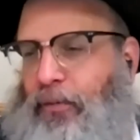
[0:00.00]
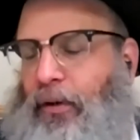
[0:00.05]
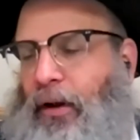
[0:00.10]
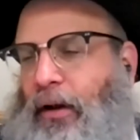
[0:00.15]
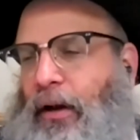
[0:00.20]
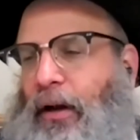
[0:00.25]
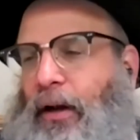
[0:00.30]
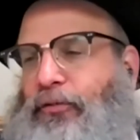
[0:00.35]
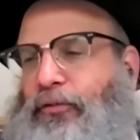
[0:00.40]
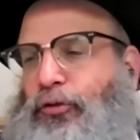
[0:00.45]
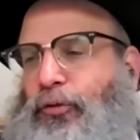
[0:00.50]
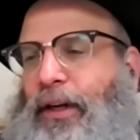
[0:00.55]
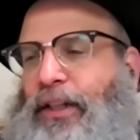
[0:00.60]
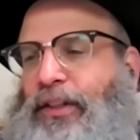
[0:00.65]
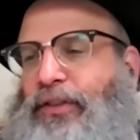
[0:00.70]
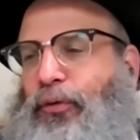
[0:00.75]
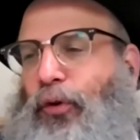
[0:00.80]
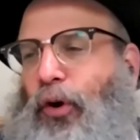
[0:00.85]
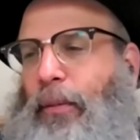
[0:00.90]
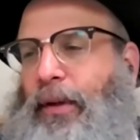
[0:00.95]
uh, of
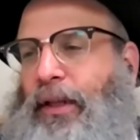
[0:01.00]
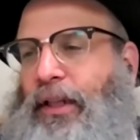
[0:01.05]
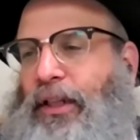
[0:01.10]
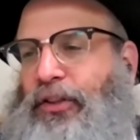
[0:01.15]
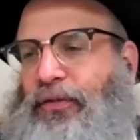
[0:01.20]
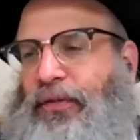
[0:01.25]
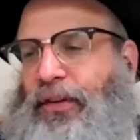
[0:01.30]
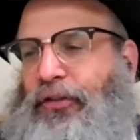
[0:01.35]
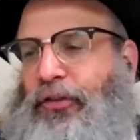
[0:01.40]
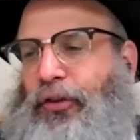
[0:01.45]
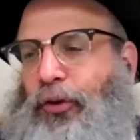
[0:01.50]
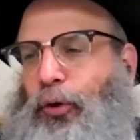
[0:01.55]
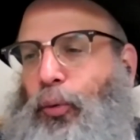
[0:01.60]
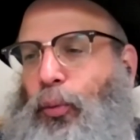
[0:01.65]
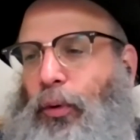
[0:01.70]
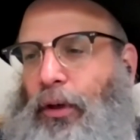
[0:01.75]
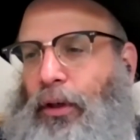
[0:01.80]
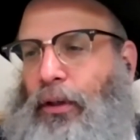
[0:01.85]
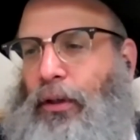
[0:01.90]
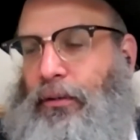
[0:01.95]
transforming this physical
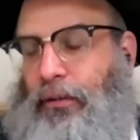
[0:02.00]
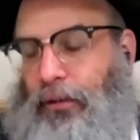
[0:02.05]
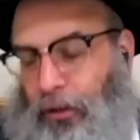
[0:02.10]
world?